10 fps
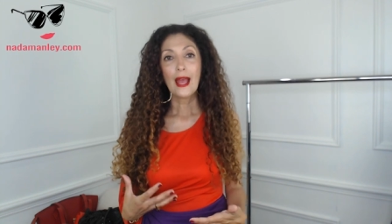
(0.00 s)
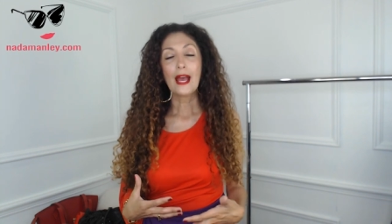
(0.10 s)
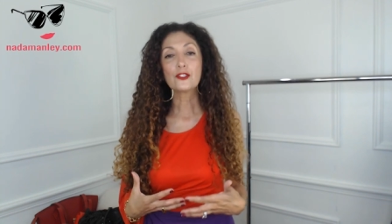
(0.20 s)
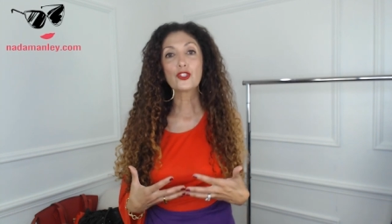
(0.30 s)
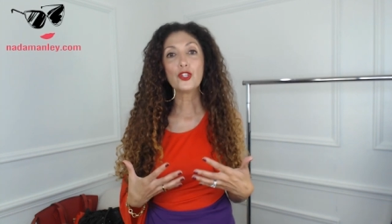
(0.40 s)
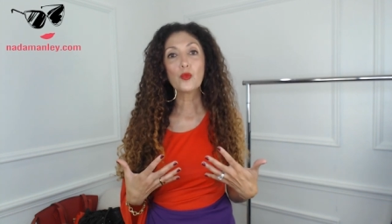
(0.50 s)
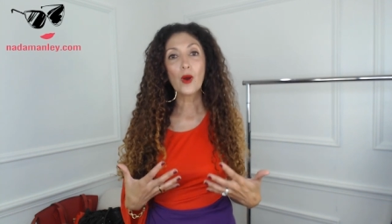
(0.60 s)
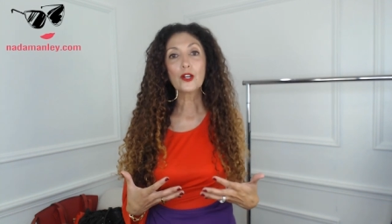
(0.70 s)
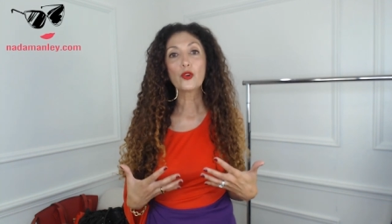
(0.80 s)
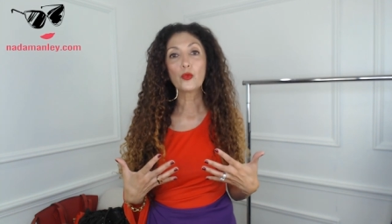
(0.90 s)
and so you
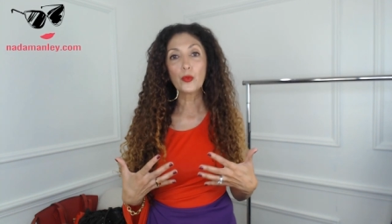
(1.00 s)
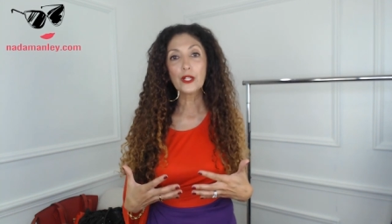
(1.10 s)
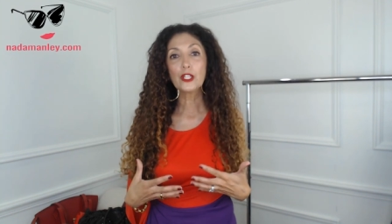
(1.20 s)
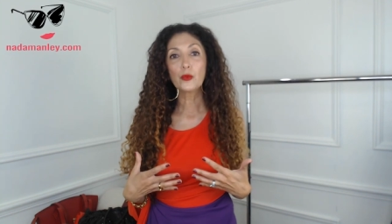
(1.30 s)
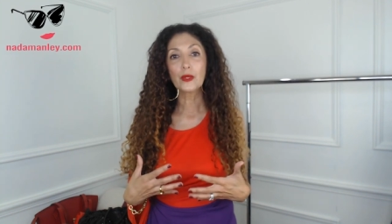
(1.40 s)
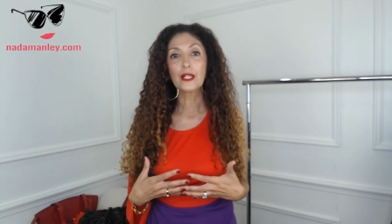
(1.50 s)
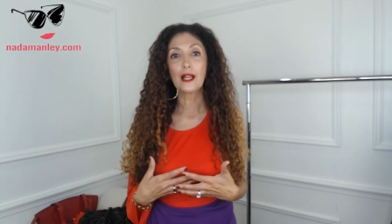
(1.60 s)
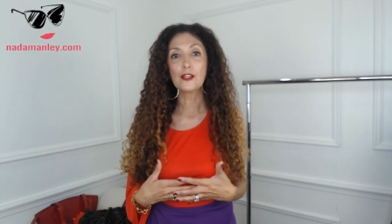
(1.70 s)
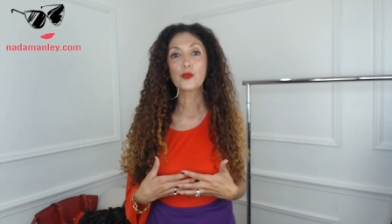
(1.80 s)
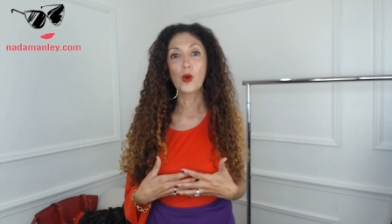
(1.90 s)
want a really really
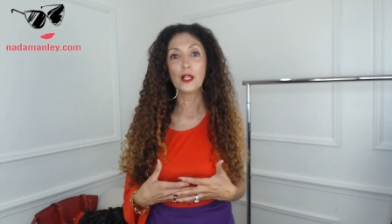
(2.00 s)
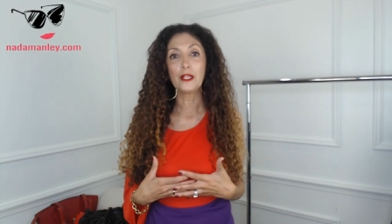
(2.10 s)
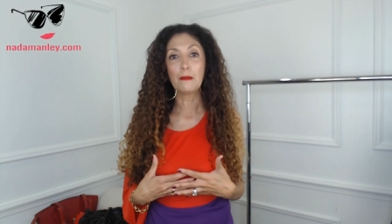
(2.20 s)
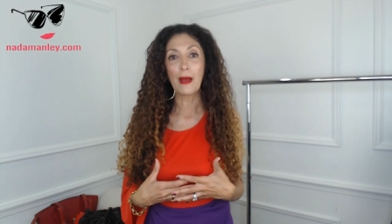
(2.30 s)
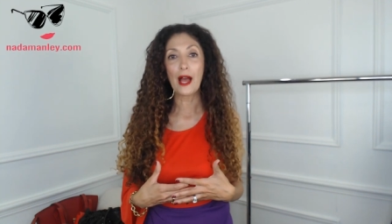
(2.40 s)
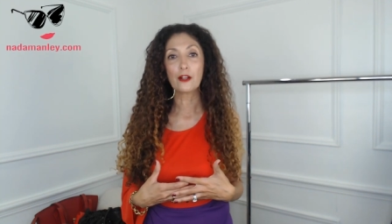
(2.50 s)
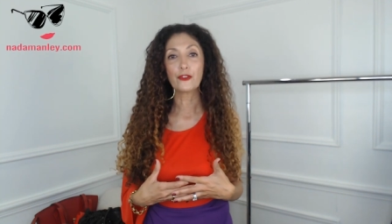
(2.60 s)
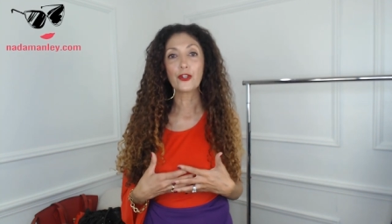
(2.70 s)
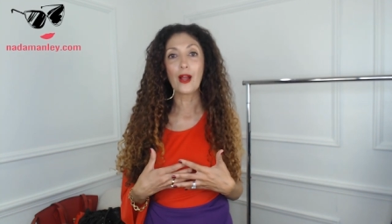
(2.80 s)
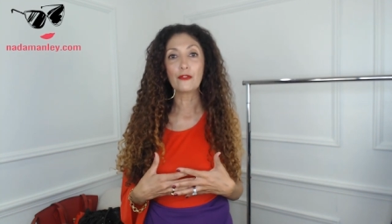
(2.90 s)
nice quality bag for
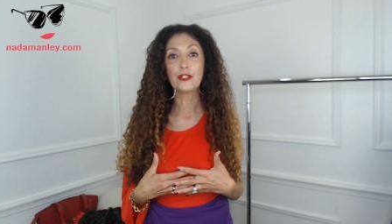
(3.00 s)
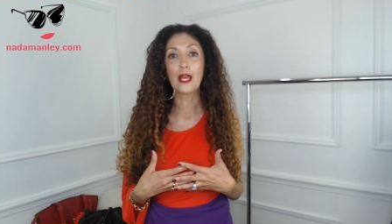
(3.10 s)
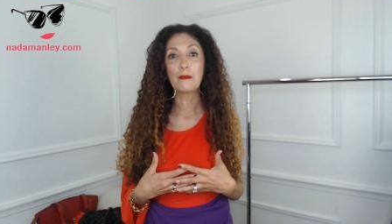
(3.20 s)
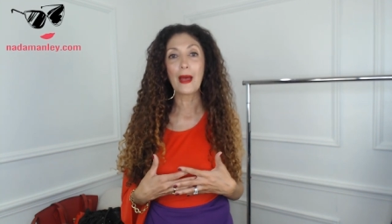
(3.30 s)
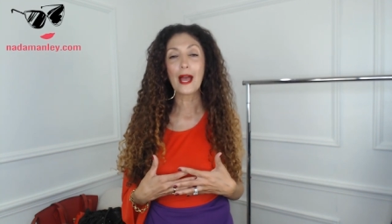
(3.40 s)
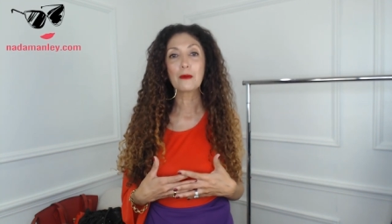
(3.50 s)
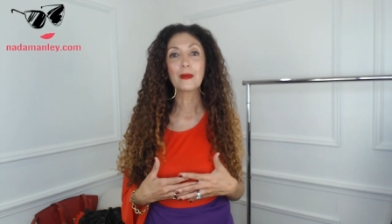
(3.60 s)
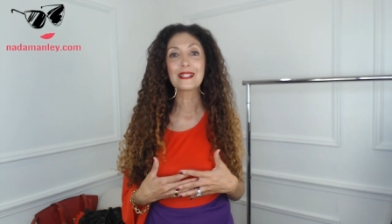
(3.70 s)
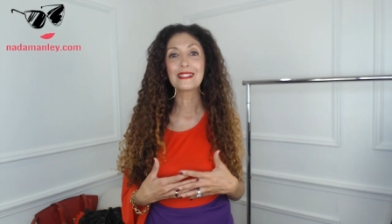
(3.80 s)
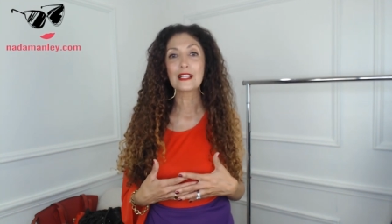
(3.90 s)
your everyday bag
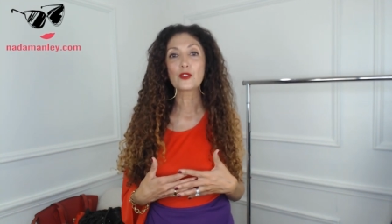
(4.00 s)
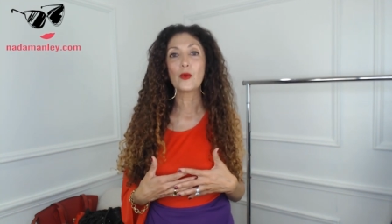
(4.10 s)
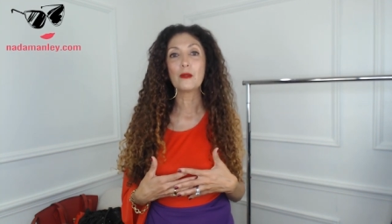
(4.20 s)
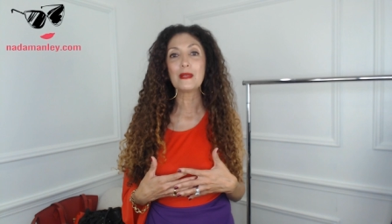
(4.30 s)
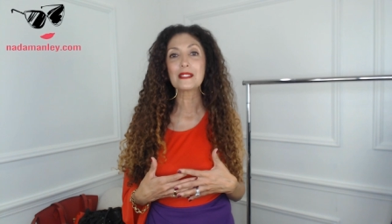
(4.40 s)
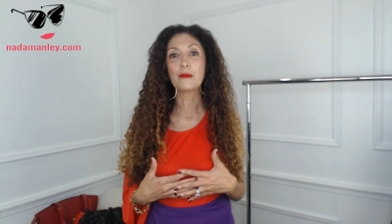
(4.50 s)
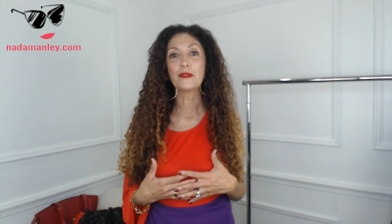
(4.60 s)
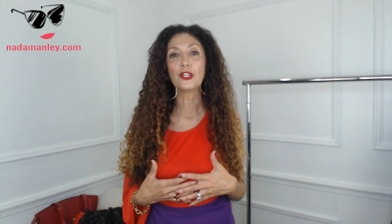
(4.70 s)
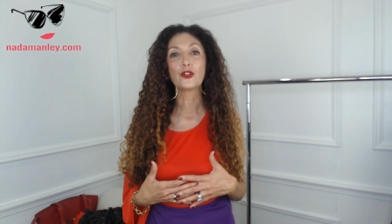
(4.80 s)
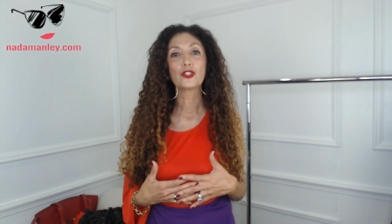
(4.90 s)
because that's going to be
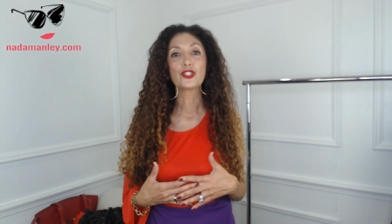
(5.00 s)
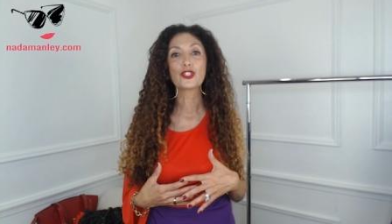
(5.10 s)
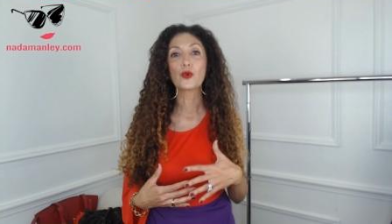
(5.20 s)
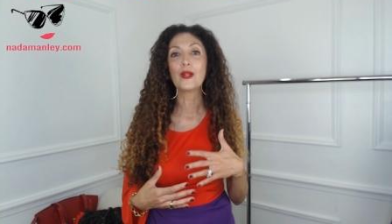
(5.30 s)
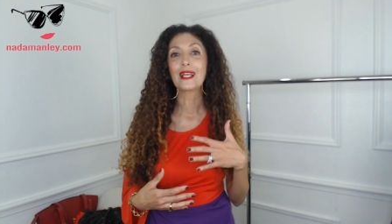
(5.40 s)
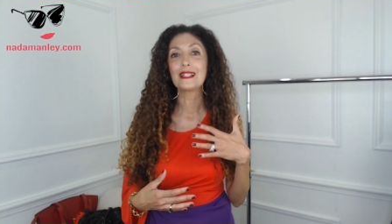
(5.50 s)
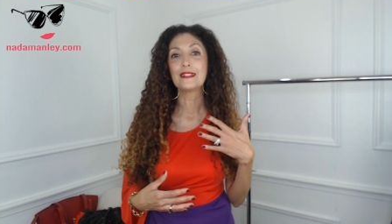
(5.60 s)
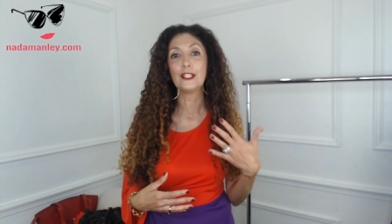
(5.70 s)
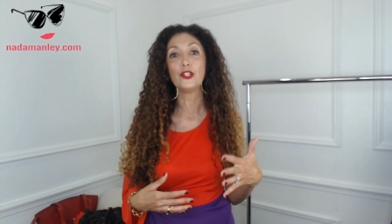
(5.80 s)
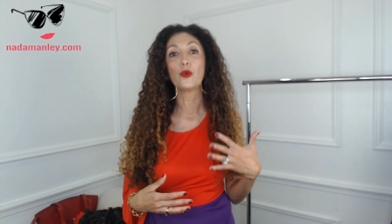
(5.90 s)
something you're just going to
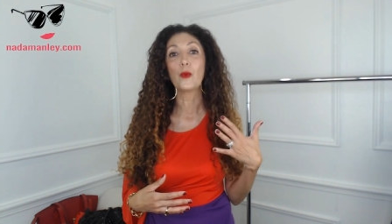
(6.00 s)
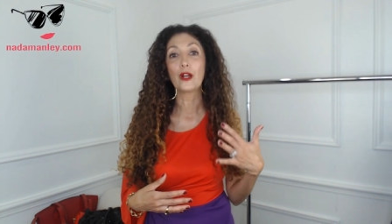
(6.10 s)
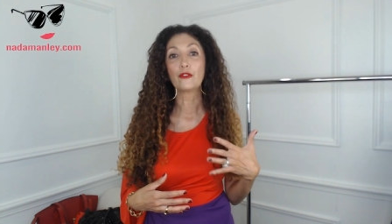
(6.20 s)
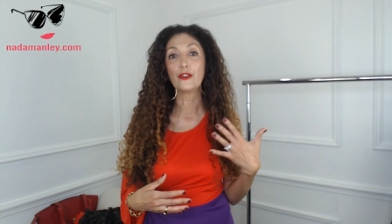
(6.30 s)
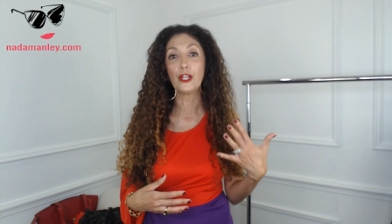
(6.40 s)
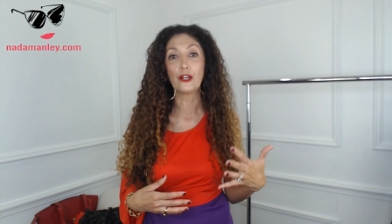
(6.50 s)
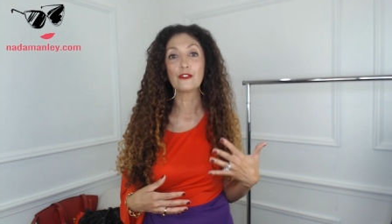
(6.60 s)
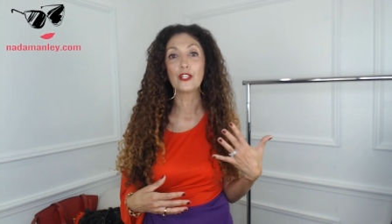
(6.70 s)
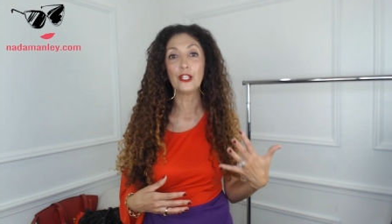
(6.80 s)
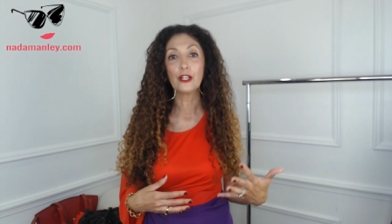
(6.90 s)
continue to wear for
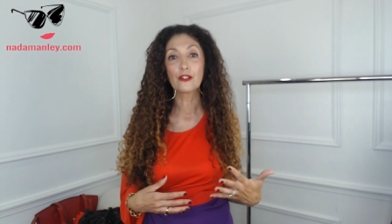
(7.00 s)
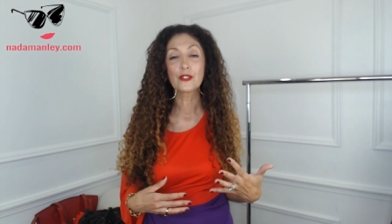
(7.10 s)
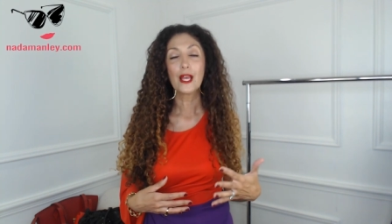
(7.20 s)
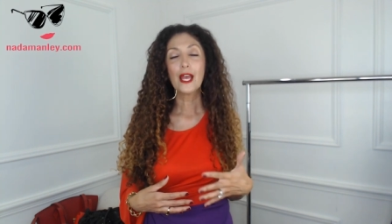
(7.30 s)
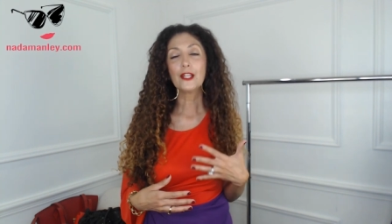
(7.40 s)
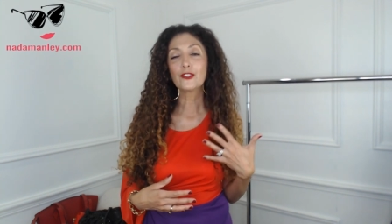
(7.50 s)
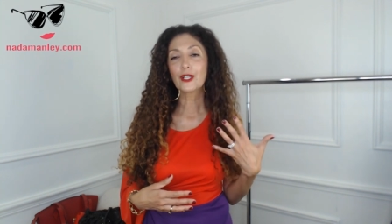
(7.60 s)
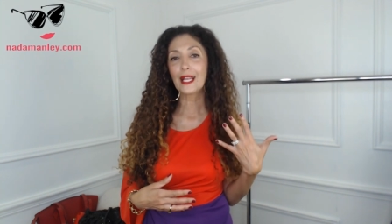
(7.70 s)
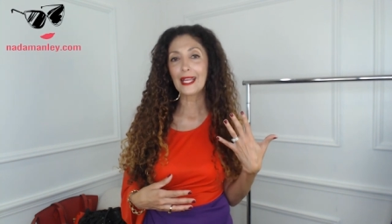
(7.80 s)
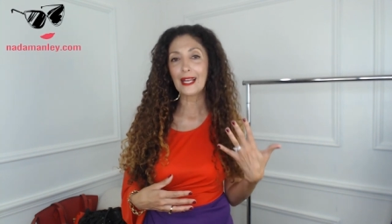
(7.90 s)
years and years and you're
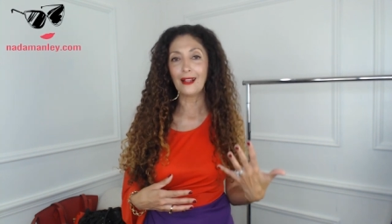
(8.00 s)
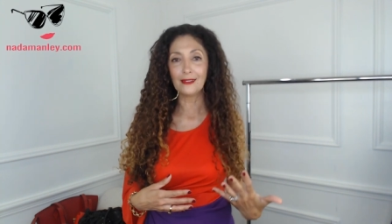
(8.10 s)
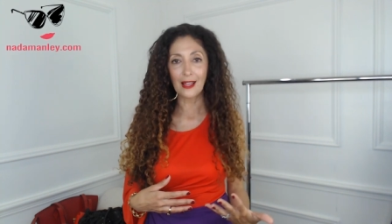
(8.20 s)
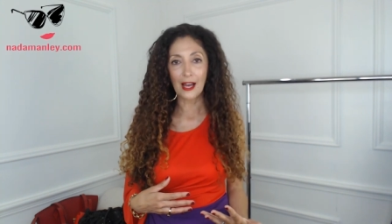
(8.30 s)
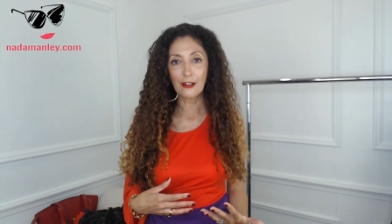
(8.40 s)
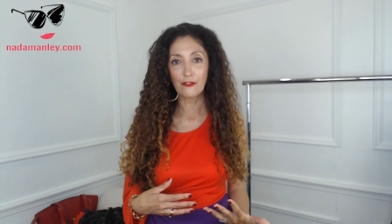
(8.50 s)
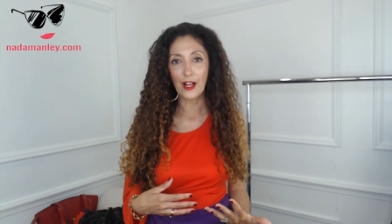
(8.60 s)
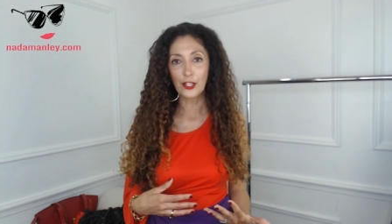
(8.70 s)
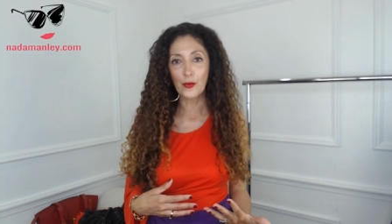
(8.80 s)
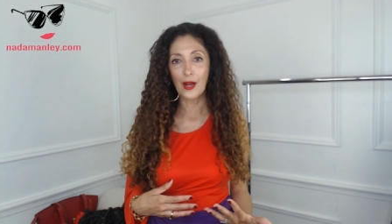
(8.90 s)
going to get a lot of
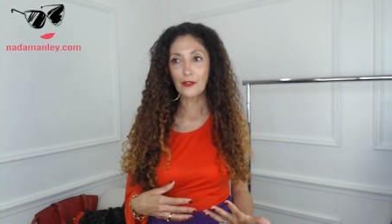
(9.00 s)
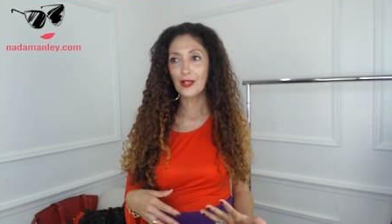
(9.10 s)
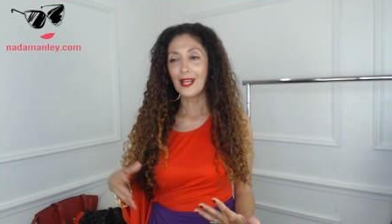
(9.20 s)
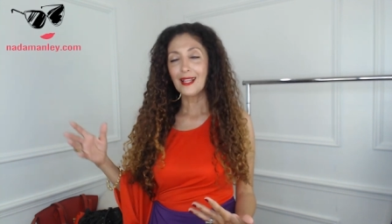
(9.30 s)
value out of it